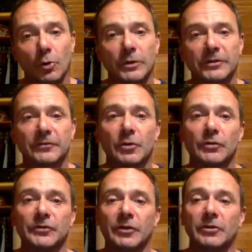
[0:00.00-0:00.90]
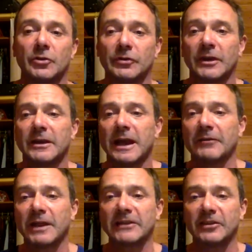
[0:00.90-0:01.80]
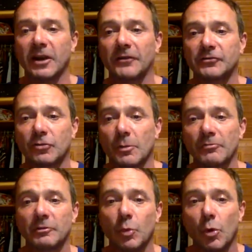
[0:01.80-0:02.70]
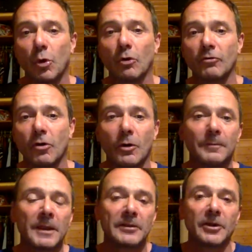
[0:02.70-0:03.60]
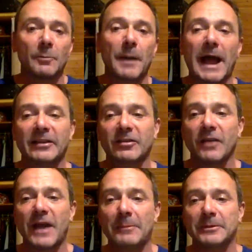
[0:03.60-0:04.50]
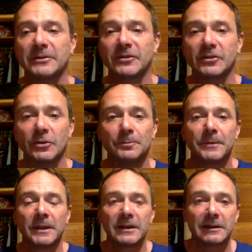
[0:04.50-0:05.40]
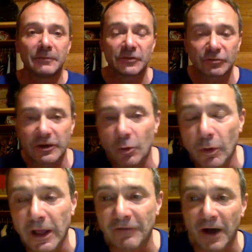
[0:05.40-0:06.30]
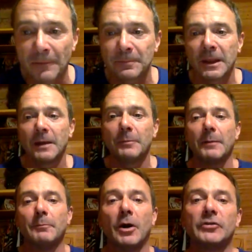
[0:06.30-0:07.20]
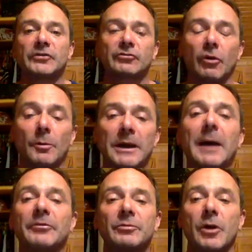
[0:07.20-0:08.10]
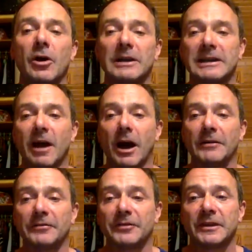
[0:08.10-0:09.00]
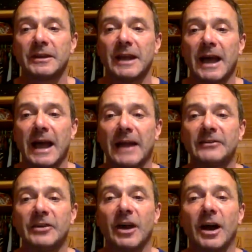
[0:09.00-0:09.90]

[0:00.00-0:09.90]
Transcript: always, of course. You know, you could have later life trauma in war, or, you know, bad stuff happening to you in the street or whatever. But most trauma comes from early life. And,